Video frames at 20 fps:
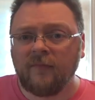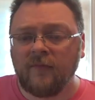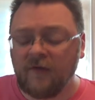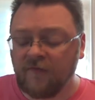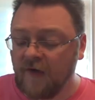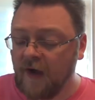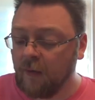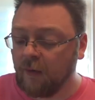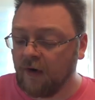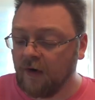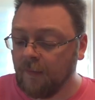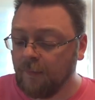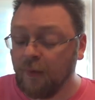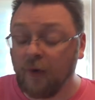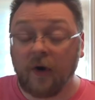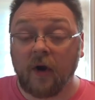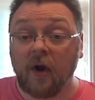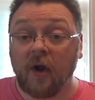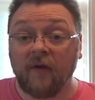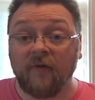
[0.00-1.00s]
If I were to
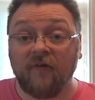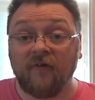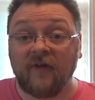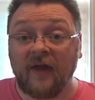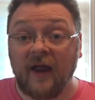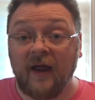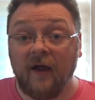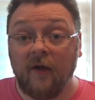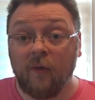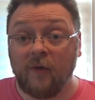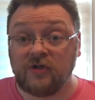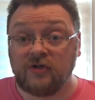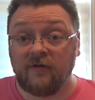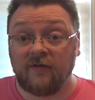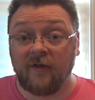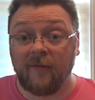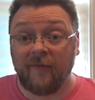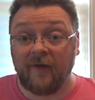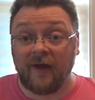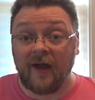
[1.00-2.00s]
put it on a scale, which
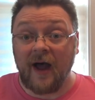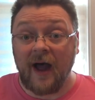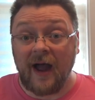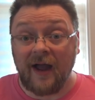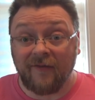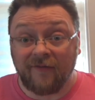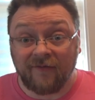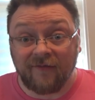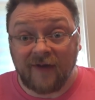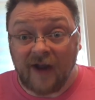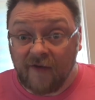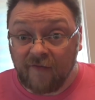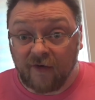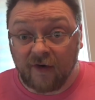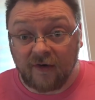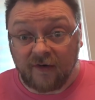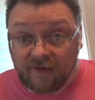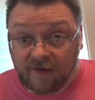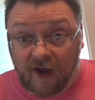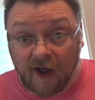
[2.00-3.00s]
is something I've
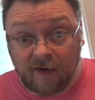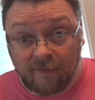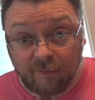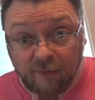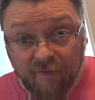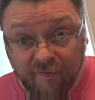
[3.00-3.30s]
never done